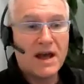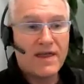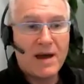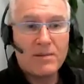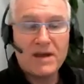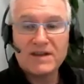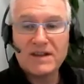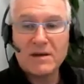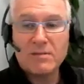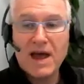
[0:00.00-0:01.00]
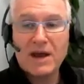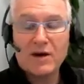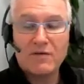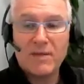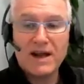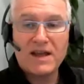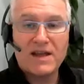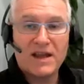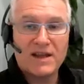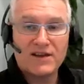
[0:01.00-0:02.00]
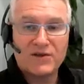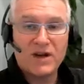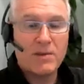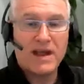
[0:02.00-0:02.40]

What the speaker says: That means the amount of money that is really